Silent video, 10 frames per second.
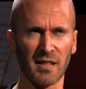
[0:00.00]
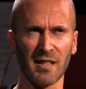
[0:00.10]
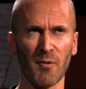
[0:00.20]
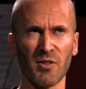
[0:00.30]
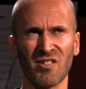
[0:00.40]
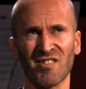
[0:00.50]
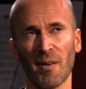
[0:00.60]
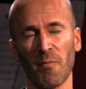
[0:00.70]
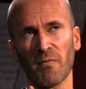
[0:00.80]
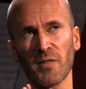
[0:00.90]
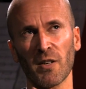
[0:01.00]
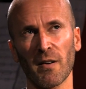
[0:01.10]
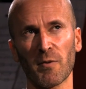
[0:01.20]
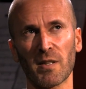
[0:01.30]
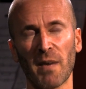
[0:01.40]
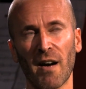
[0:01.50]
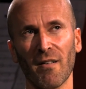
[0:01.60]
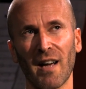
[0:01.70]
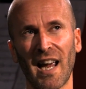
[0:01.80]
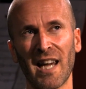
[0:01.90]
because that was some, you know, it was
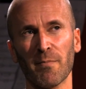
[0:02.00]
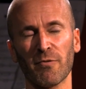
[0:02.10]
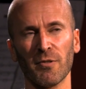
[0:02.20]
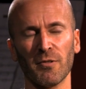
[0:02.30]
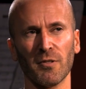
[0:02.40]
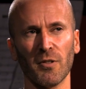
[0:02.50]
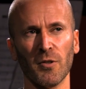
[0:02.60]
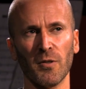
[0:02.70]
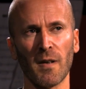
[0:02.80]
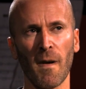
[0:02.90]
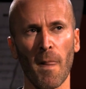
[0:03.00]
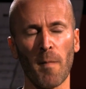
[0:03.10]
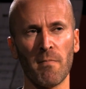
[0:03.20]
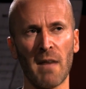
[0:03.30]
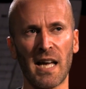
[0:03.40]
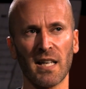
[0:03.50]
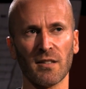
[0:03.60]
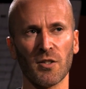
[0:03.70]
about April or May